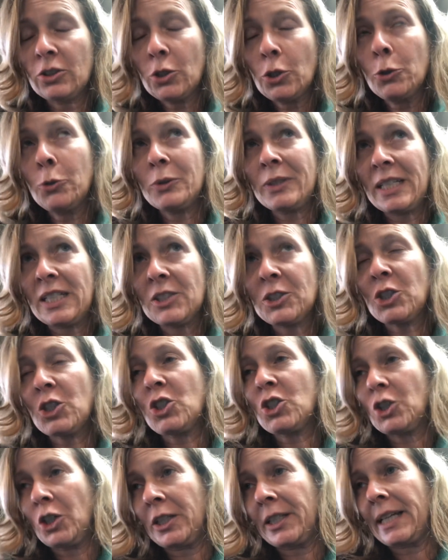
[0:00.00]
who need to
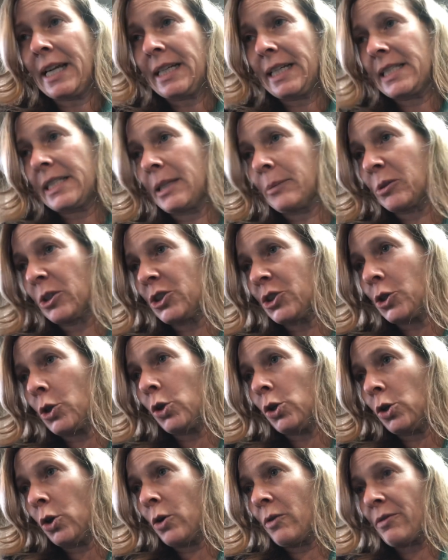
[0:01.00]
start getting some
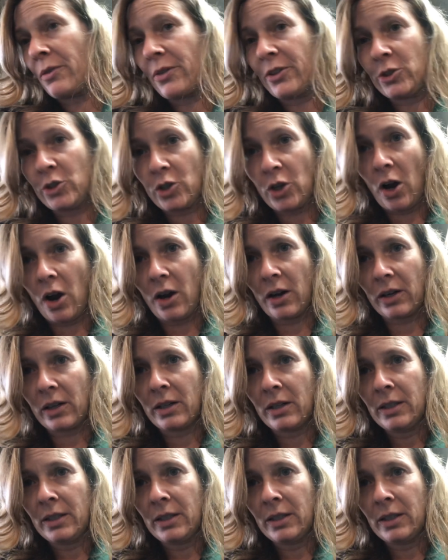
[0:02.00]
control over their dog.